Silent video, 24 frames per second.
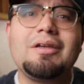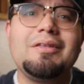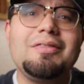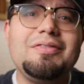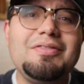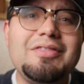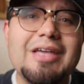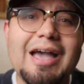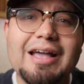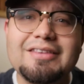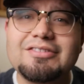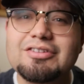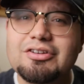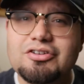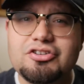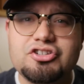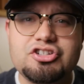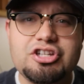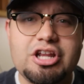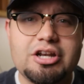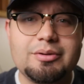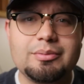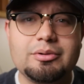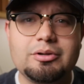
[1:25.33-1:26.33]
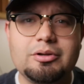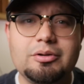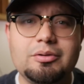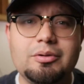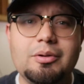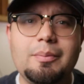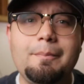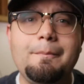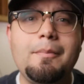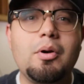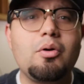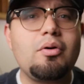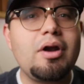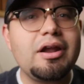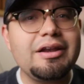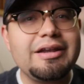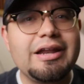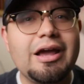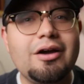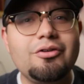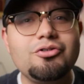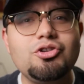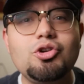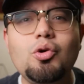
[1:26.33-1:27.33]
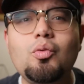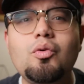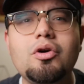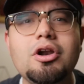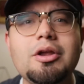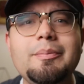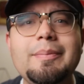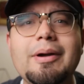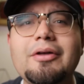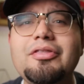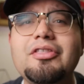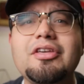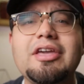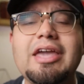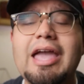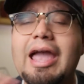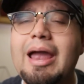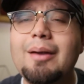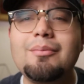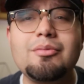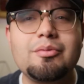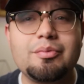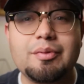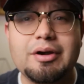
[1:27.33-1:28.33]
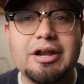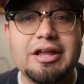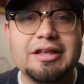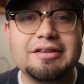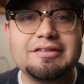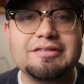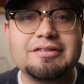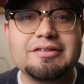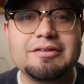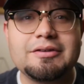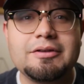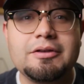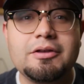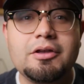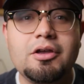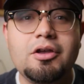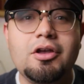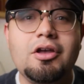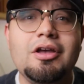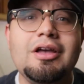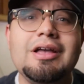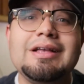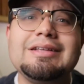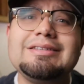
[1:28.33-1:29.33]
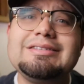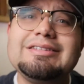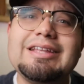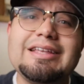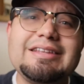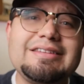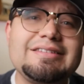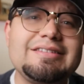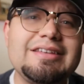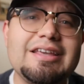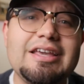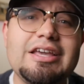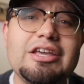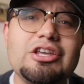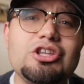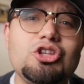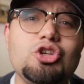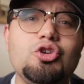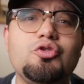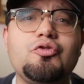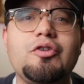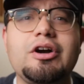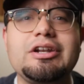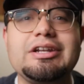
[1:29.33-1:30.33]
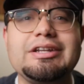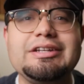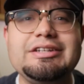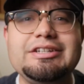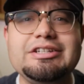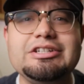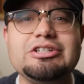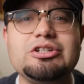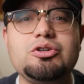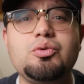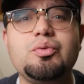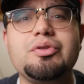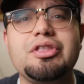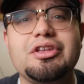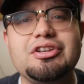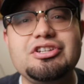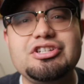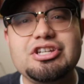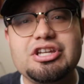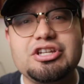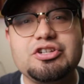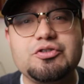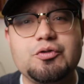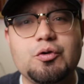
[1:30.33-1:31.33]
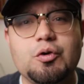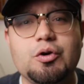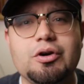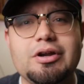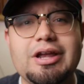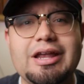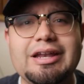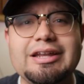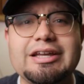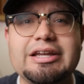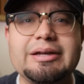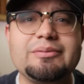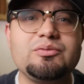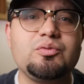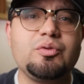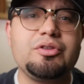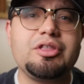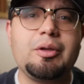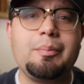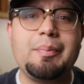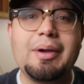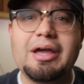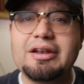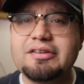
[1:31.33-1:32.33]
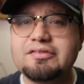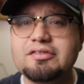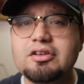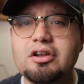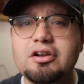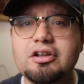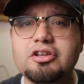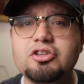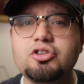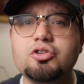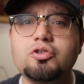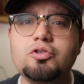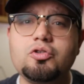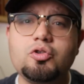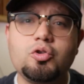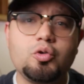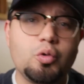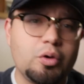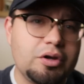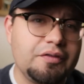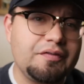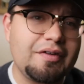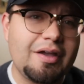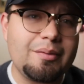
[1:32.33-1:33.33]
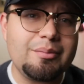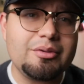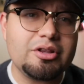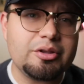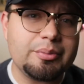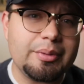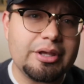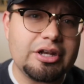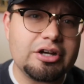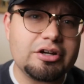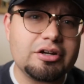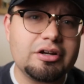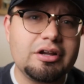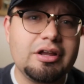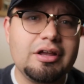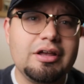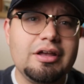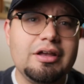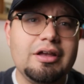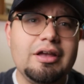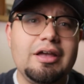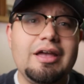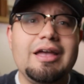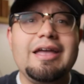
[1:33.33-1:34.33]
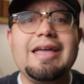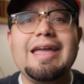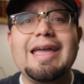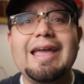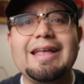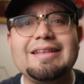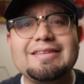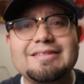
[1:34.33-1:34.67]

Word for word: That's understandable, but right now don't worry about the camera brands. Let's say you find a deal with a GH4 and it comes with a Panasonic 25mm, and